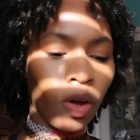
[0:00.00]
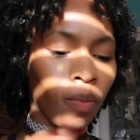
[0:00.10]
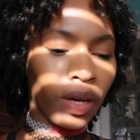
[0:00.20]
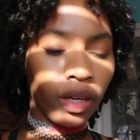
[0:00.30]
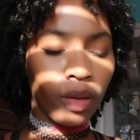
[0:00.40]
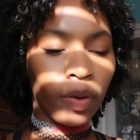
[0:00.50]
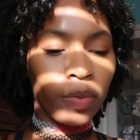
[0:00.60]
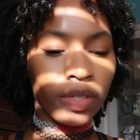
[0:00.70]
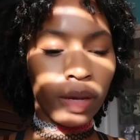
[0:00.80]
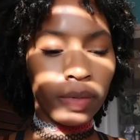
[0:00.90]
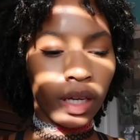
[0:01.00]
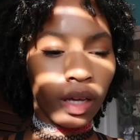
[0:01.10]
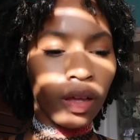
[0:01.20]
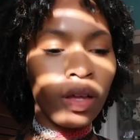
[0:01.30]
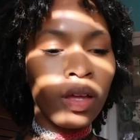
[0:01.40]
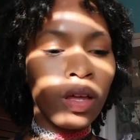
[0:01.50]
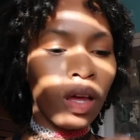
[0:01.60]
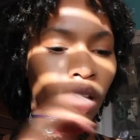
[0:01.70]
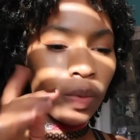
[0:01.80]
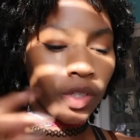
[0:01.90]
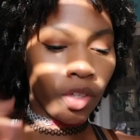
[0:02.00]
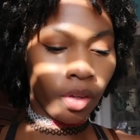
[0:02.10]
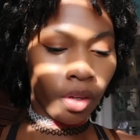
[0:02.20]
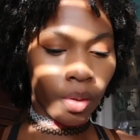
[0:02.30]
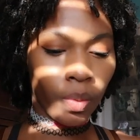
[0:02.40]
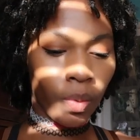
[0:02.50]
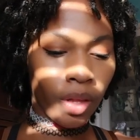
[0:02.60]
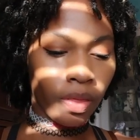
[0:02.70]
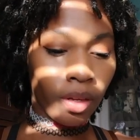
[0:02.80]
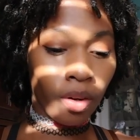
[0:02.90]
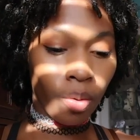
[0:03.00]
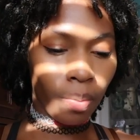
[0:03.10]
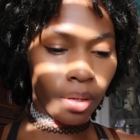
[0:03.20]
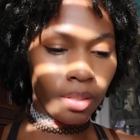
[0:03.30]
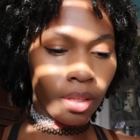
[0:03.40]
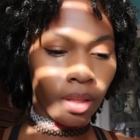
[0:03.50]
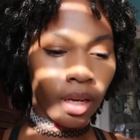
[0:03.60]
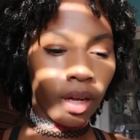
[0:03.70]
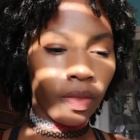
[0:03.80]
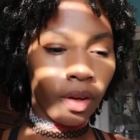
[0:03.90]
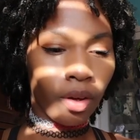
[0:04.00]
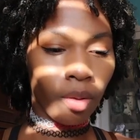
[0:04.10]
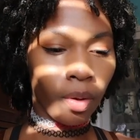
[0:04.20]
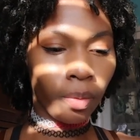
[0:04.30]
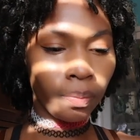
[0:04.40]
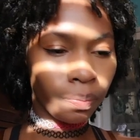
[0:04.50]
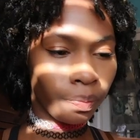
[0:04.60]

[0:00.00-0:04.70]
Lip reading: oh, my Kobo was updating. I will show you what the notebooks look like on the Kobo.